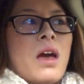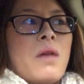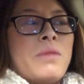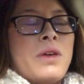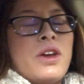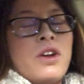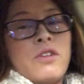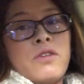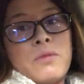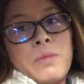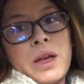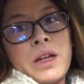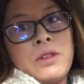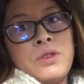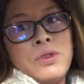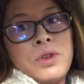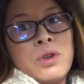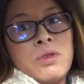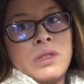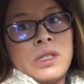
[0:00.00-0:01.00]
here for my
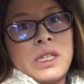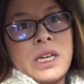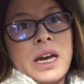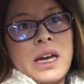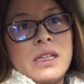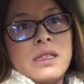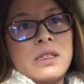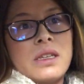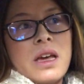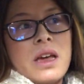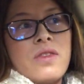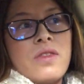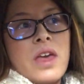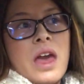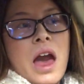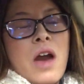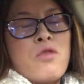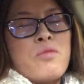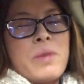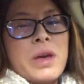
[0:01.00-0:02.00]
glucose test, and the
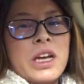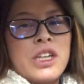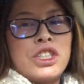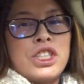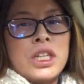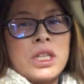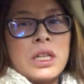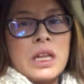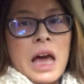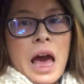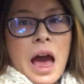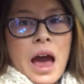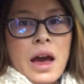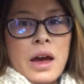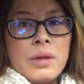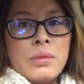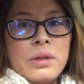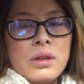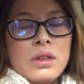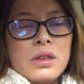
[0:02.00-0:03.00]
outpatient
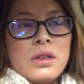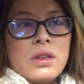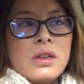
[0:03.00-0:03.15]
lab